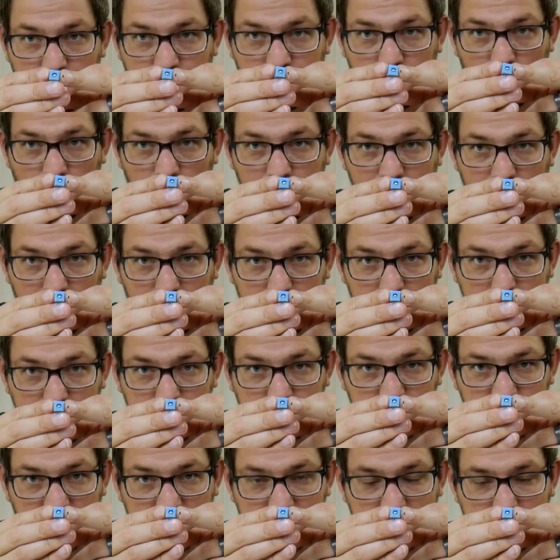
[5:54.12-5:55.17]
the ball bearing is
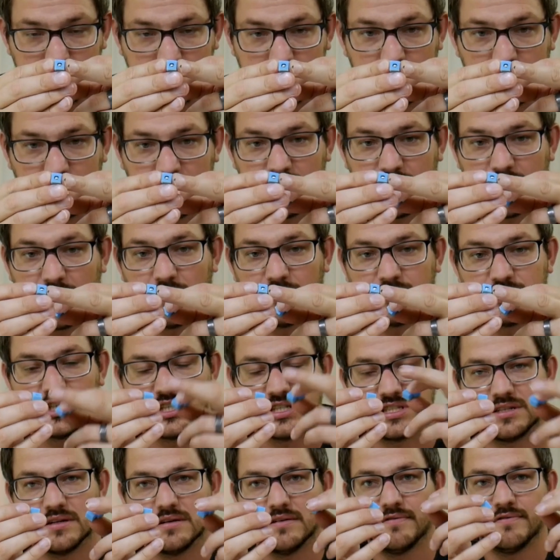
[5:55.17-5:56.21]
just there,
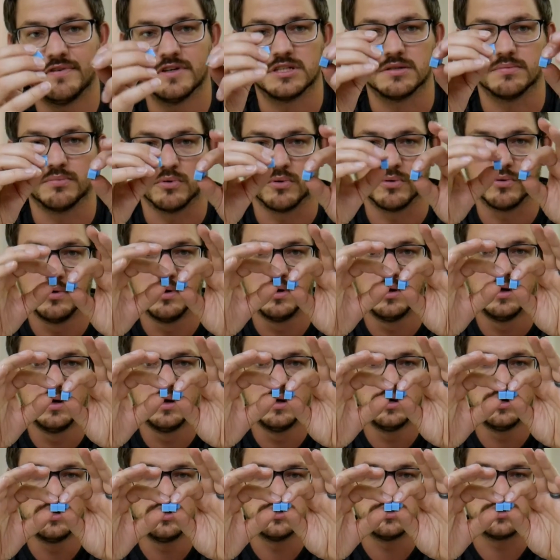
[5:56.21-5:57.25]
just visible,
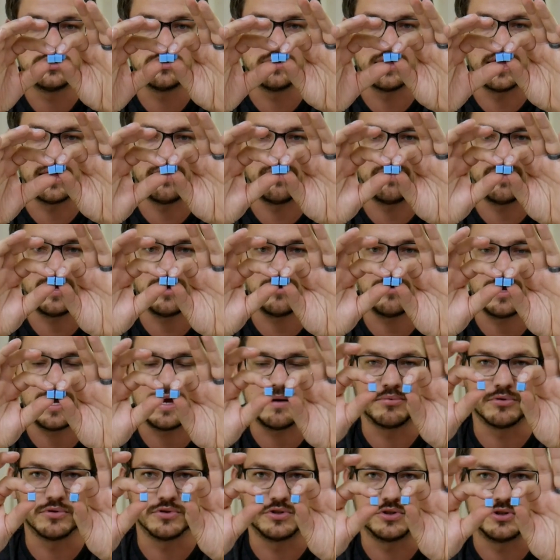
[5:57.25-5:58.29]
so that they are
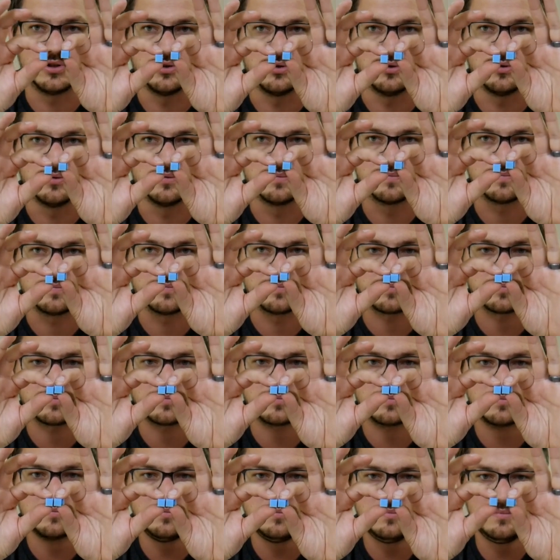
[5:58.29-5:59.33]
able to
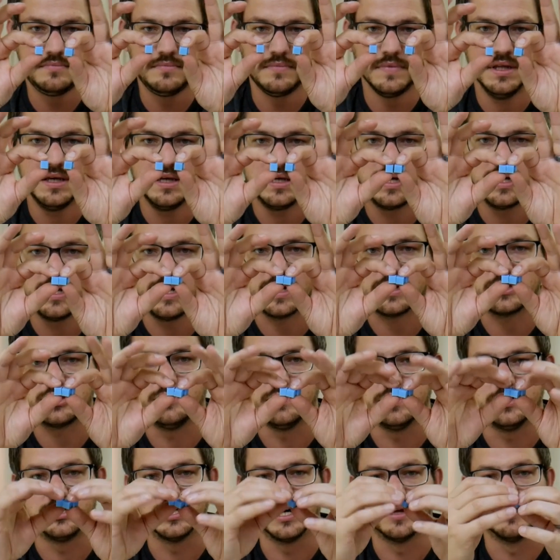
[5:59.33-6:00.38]
connect to
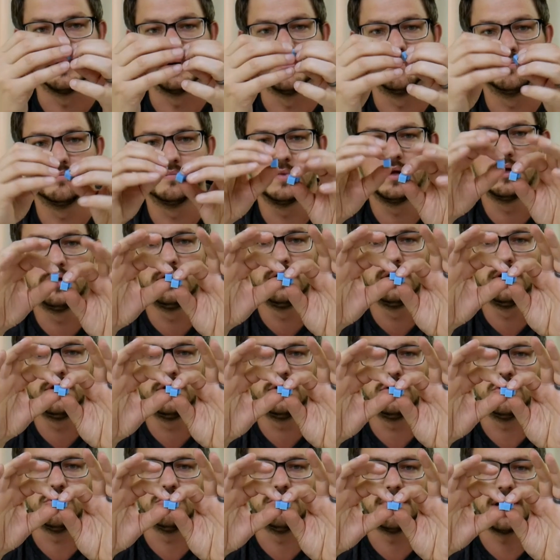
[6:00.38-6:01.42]
each
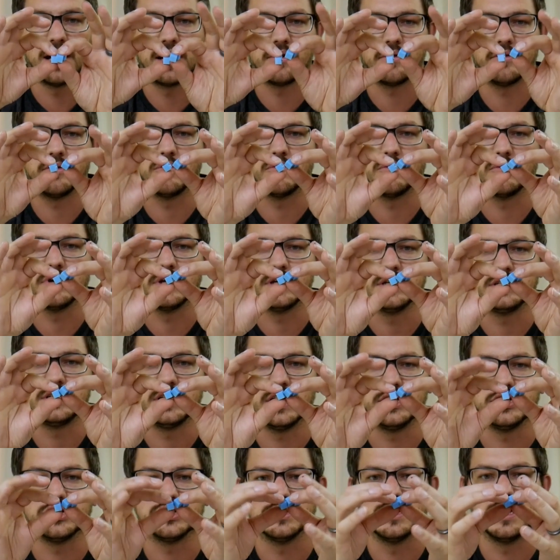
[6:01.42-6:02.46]
Okay, so
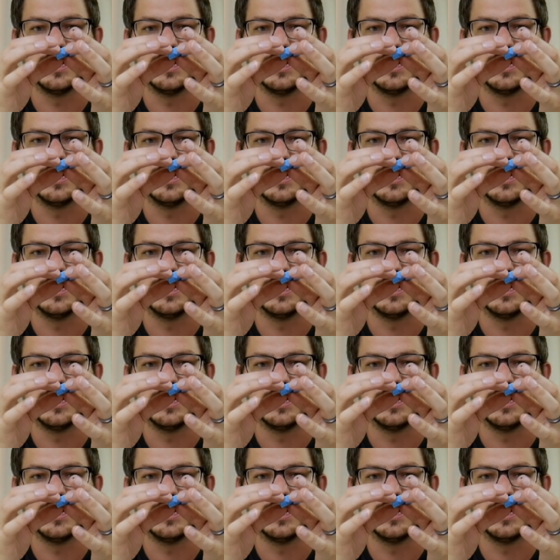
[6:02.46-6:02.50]
my mic